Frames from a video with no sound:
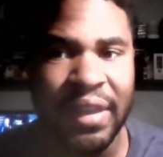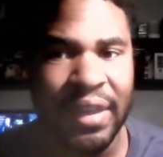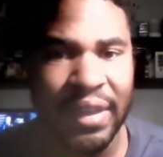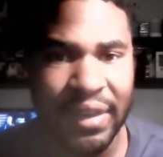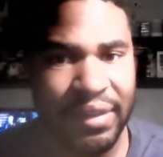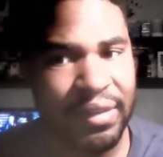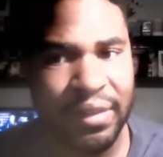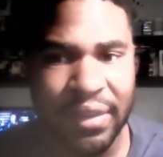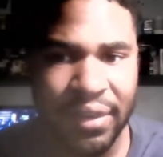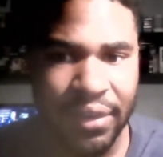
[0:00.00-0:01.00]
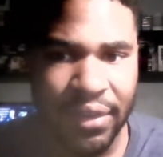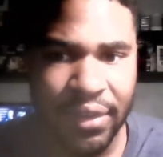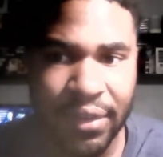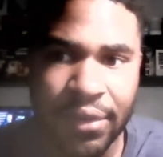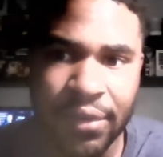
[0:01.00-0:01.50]
And
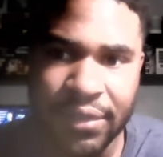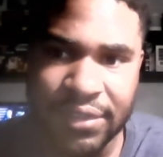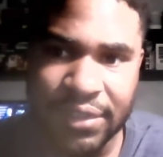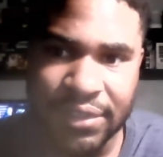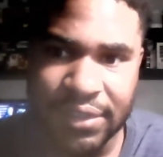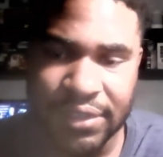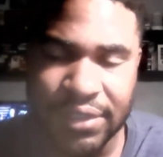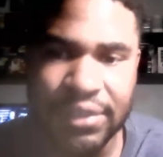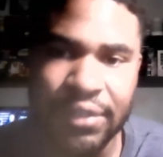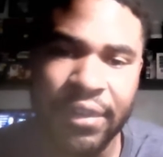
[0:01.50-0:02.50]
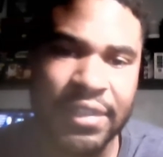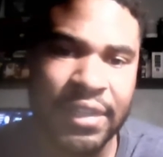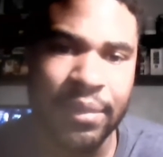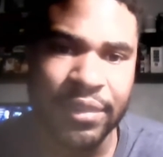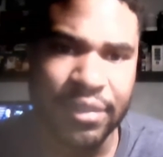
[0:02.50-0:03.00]
it's just a great
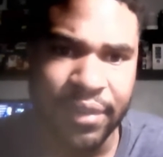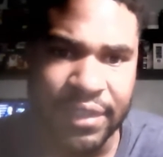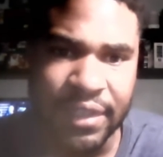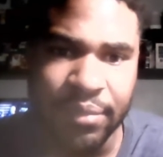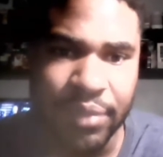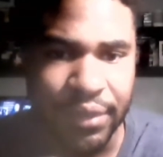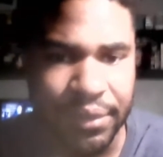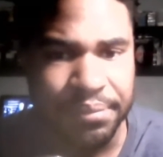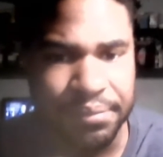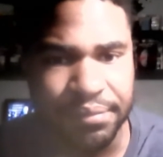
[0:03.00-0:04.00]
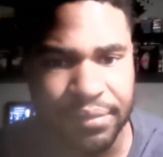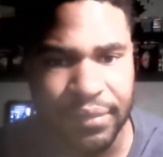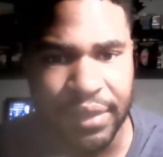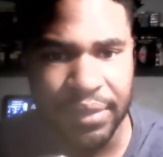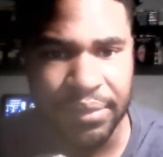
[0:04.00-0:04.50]
time. It's a great time movie,
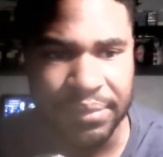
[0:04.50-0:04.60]
and